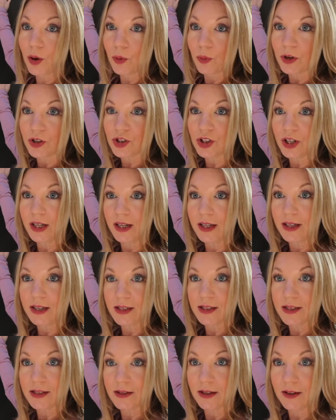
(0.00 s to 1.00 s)
which
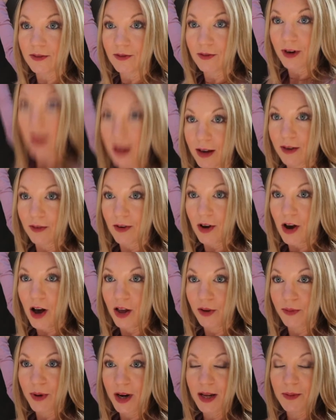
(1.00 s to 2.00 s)
is
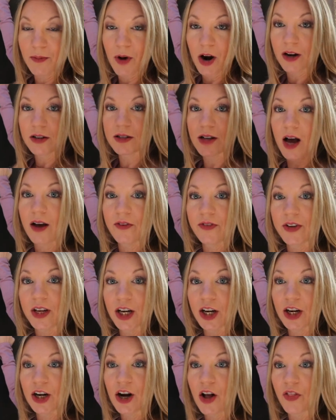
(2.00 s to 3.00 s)
already marked off
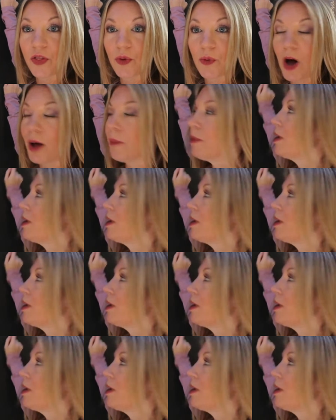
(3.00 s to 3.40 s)
here on the wall